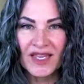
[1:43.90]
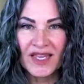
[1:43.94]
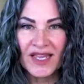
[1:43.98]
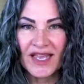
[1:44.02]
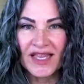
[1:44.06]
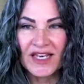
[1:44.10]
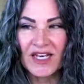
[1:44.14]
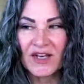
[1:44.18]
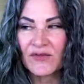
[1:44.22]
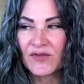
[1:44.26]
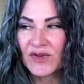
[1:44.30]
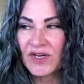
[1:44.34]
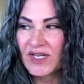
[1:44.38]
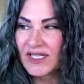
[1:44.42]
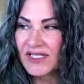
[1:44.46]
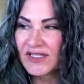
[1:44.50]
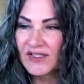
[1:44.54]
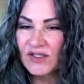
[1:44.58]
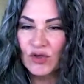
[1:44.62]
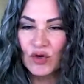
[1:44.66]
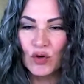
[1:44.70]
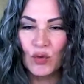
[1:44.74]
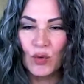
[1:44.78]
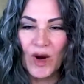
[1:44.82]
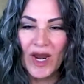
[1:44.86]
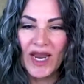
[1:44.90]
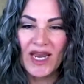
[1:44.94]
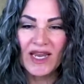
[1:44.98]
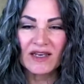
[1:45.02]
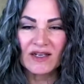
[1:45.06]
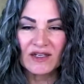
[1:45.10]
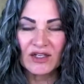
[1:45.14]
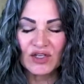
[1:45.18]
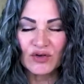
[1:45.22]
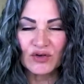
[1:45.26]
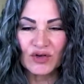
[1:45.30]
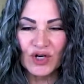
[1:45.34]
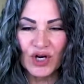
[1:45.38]
And if it is
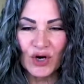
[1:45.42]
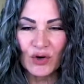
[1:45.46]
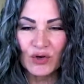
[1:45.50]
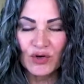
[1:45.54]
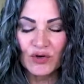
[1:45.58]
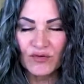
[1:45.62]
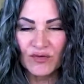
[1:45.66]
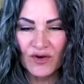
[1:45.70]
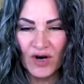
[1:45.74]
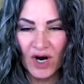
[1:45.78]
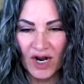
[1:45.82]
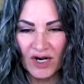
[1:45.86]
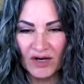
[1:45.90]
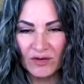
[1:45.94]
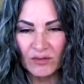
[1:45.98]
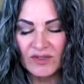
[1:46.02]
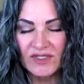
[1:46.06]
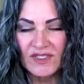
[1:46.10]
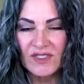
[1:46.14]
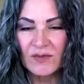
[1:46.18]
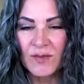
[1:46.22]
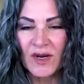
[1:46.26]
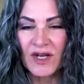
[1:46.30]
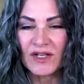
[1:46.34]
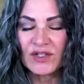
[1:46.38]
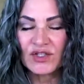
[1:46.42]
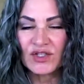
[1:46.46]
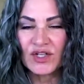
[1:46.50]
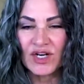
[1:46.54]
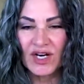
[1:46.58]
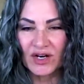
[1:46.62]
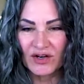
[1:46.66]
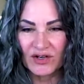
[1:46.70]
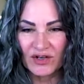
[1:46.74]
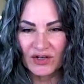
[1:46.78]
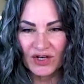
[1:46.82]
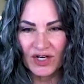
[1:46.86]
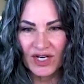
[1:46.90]
great, you know, you've got a response, you
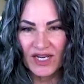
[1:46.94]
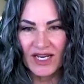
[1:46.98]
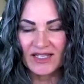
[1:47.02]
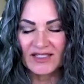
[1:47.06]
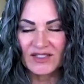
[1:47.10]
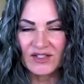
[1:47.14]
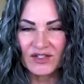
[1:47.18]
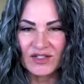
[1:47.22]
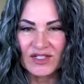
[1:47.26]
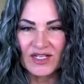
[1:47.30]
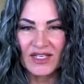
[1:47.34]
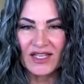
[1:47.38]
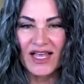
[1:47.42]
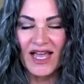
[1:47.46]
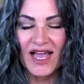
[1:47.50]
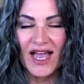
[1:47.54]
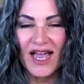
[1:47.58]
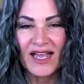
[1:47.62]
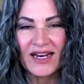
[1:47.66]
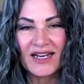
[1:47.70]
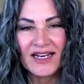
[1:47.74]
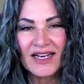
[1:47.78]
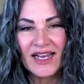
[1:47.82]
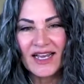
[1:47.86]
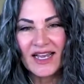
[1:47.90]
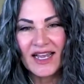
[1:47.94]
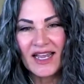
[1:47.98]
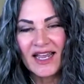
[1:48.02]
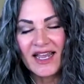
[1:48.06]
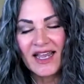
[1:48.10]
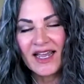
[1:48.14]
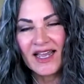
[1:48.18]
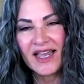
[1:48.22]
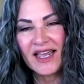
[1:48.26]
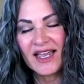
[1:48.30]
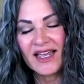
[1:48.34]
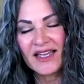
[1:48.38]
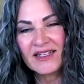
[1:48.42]
have got a good answer to that
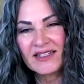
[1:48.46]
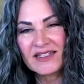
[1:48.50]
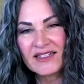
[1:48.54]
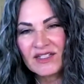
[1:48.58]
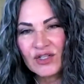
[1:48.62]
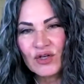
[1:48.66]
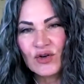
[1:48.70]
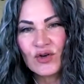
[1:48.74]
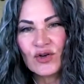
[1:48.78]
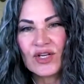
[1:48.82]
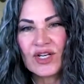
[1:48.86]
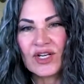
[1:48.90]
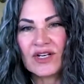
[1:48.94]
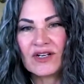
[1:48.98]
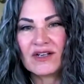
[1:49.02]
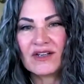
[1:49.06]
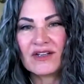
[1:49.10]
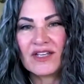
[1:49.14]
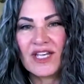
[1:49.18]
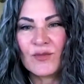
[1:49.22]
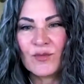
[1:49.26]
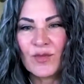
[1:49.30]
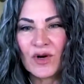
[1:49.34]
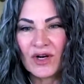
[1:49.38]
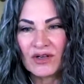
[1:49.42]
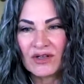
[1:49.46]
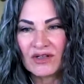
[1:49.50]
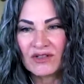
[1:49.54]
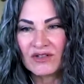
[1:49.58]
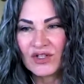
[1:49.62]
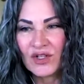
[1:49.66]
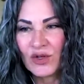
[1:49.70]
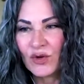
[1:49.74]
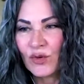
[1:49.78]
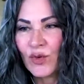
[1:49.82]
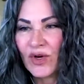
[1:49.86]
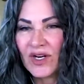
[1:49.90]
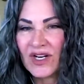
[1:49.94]
and you can keep on
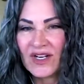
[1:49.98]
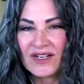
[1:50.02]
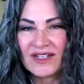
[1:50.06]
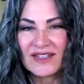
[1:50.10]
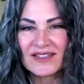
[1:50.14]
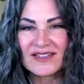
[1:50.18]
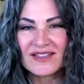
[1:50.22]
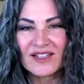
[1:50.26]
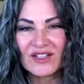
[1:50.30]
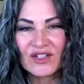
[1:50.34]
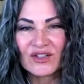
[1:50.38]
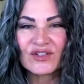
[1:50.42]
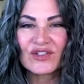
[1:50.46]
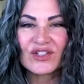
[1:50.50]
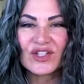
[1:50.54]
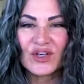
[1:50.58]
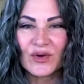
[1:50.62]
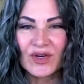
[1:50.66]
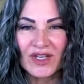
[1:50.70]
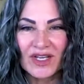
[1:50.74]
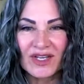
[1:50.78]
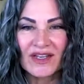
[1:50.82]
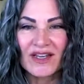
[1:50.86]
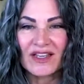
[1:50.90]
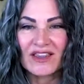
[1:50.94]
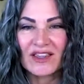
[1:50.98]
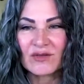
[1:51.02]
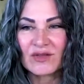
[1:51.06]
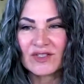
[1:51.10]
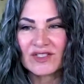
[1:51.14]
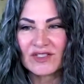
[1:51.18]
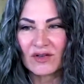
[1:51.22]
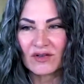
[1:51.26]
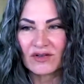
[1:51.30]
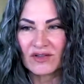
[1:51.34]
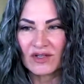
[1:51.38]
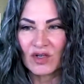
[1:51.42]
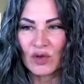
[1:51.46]
doing what it is that you're doing and get the
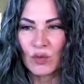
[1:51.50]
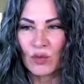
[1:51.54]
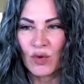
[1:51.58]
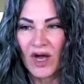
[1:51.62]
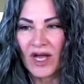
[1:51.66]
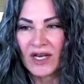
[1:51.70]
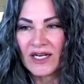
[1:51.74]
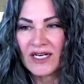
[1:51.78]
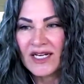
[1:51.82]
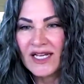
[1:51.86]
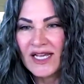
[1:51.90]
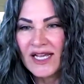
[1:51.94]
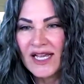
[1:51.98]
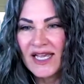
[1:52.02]
result that you want.